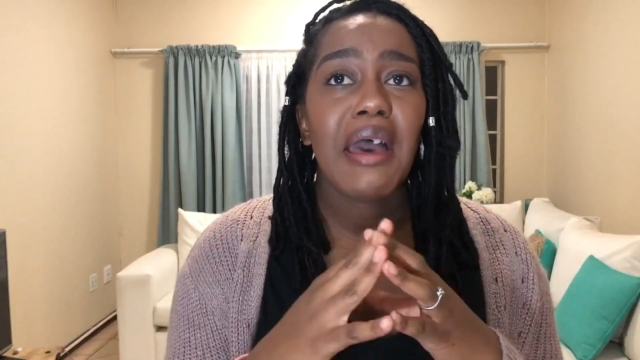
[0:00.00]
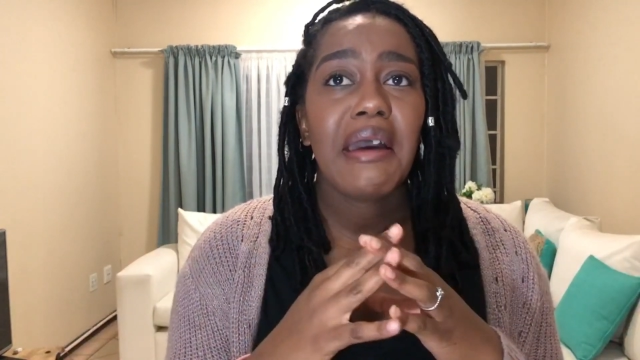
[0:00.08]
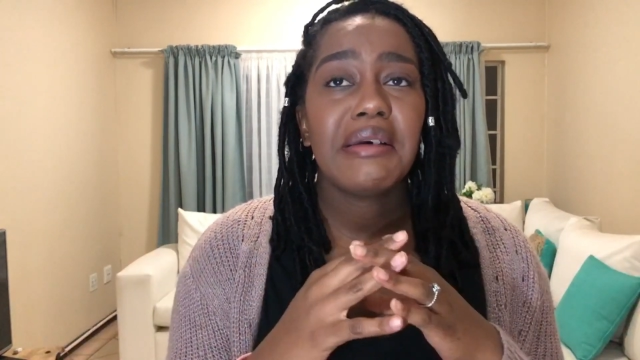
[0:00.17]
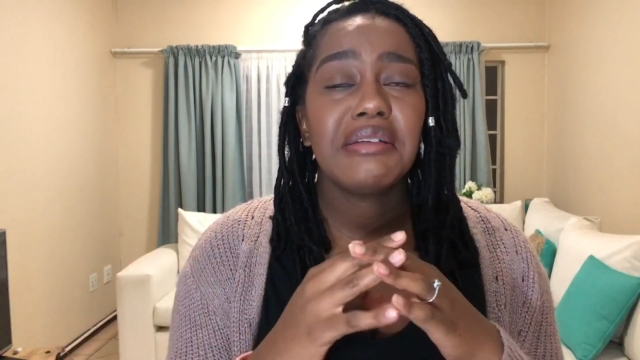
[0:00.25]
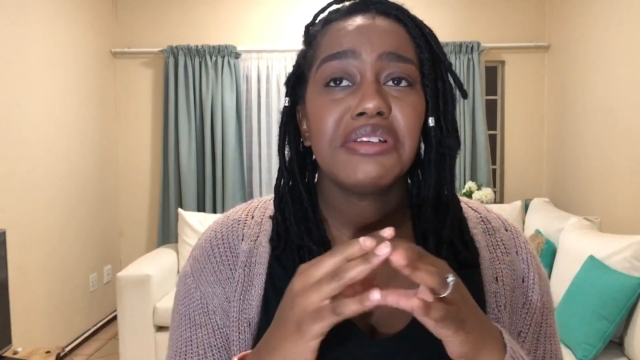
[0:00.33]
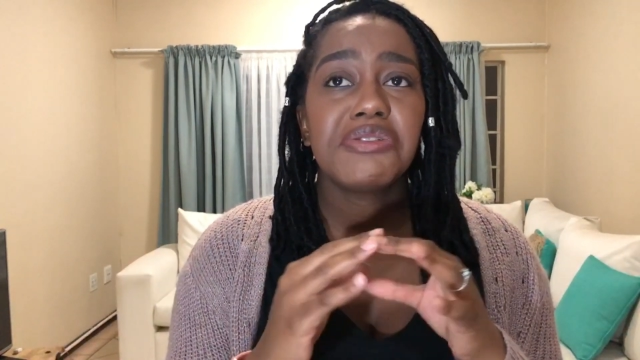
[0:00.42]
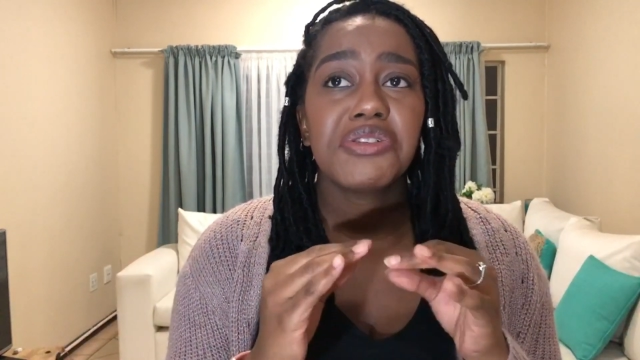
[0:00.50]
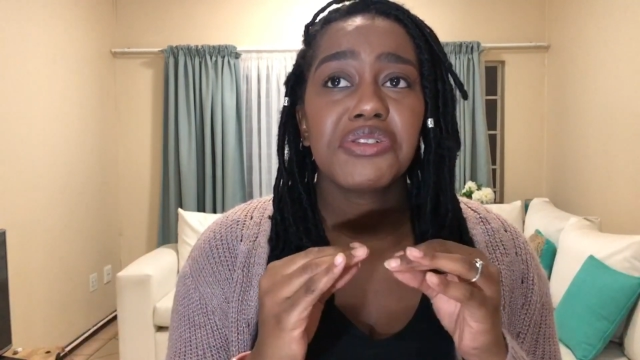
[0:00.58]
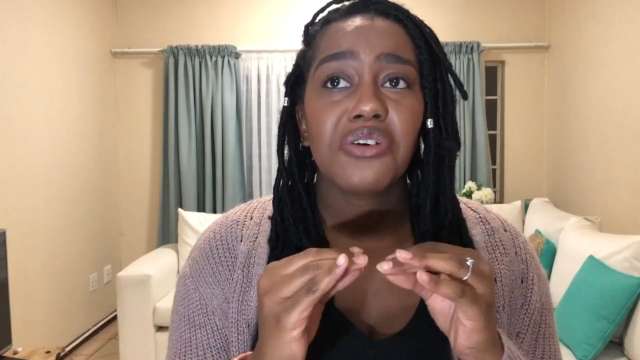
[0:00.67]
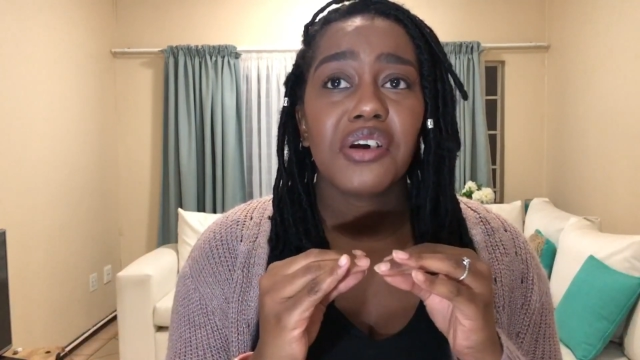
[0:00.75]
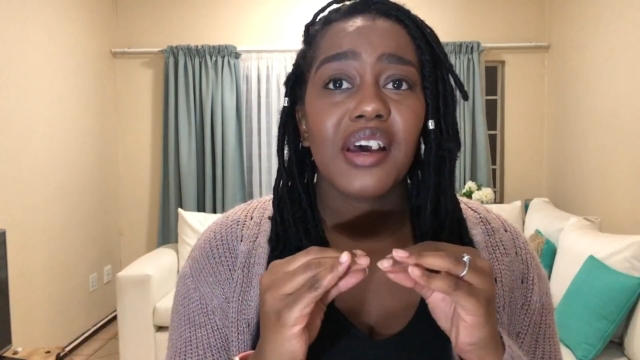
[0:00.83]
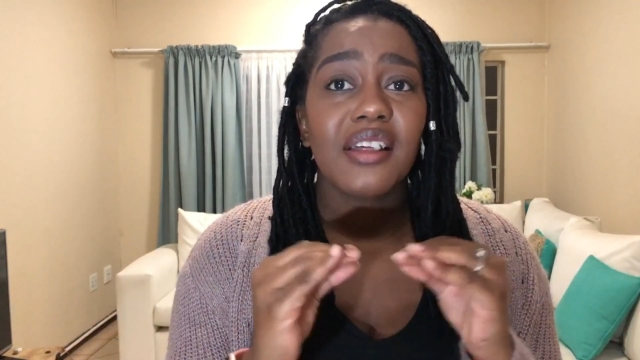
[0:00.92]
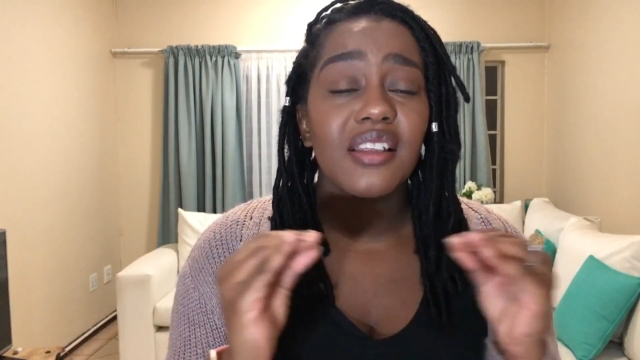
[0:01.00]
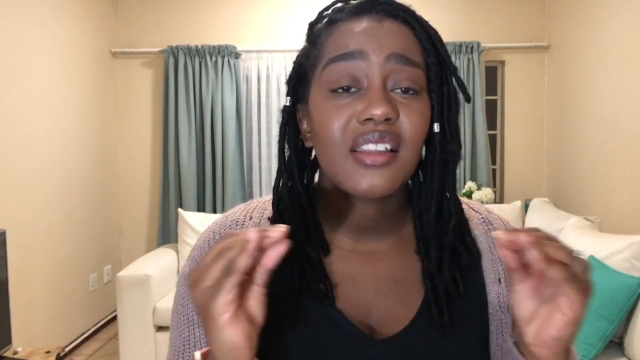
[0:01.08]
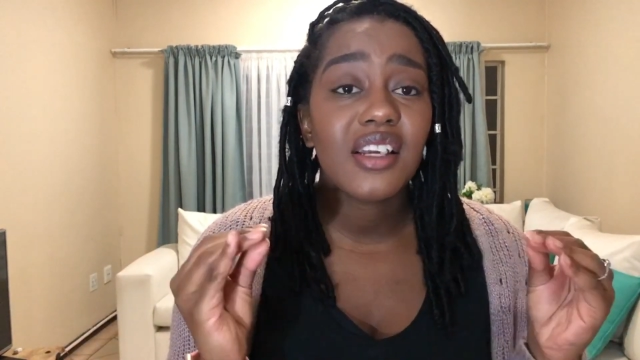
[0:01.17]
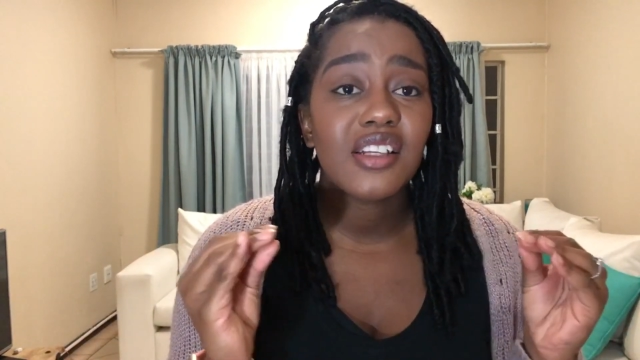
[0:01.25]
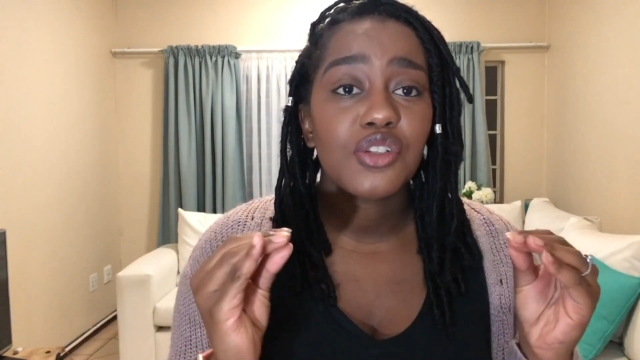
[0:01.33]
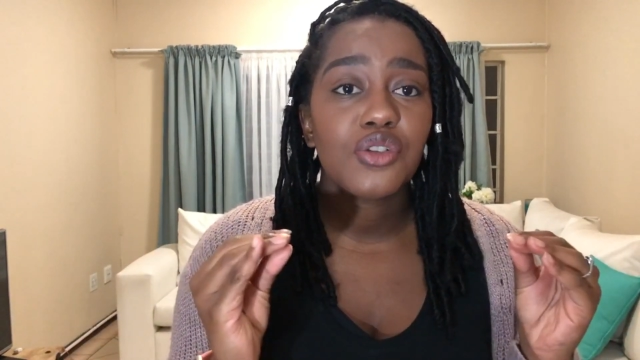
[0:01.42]
and it's just got other
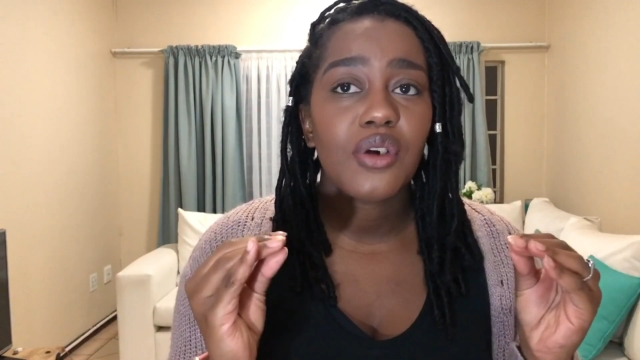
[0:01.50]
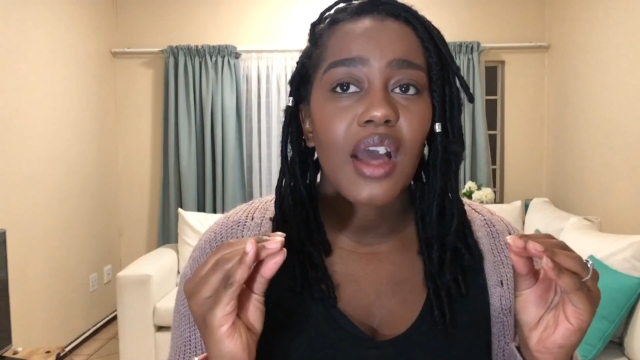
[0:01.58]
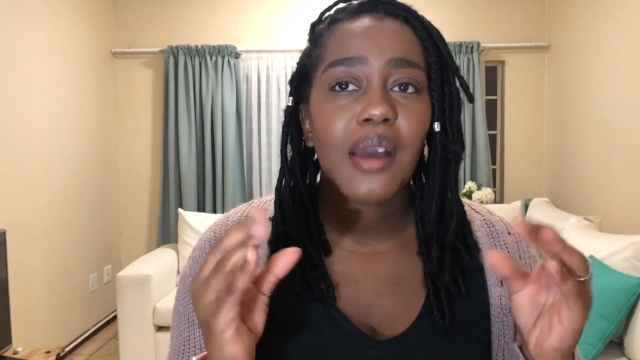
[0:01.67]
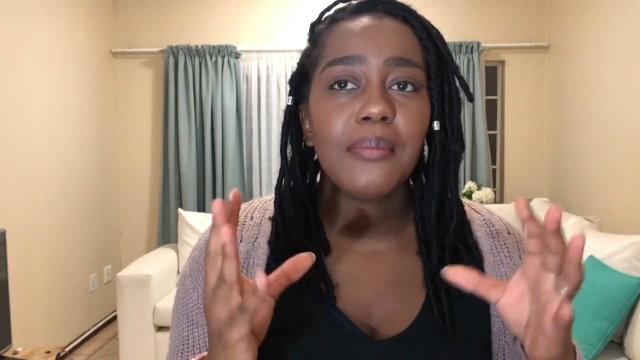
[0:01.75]
things too.